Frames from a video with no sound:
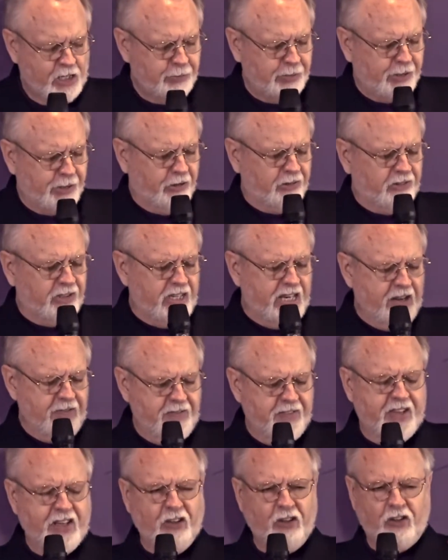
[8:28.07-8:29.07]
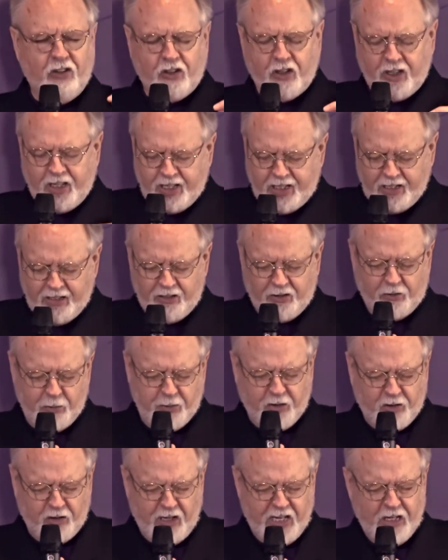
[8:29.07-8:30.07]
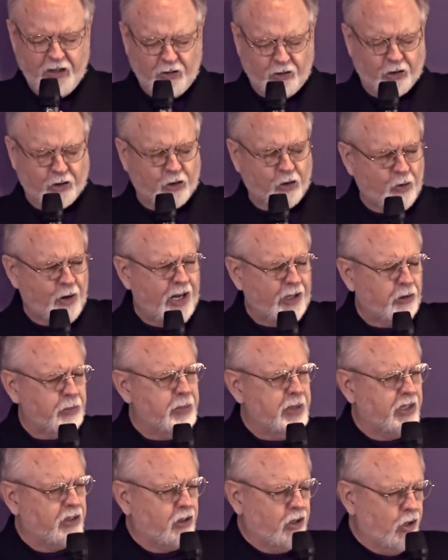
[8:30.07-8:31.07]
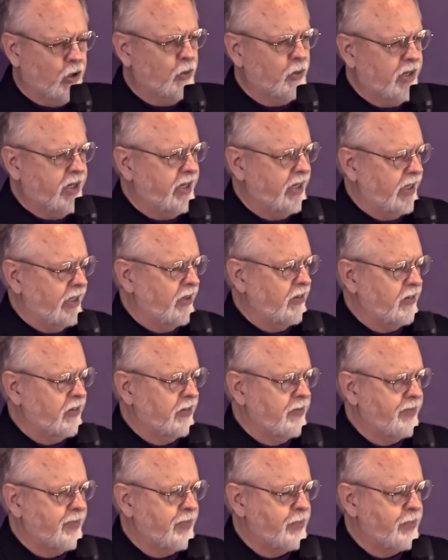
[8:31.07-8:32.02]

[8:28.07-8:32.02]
Because if these machines could transmit code keys,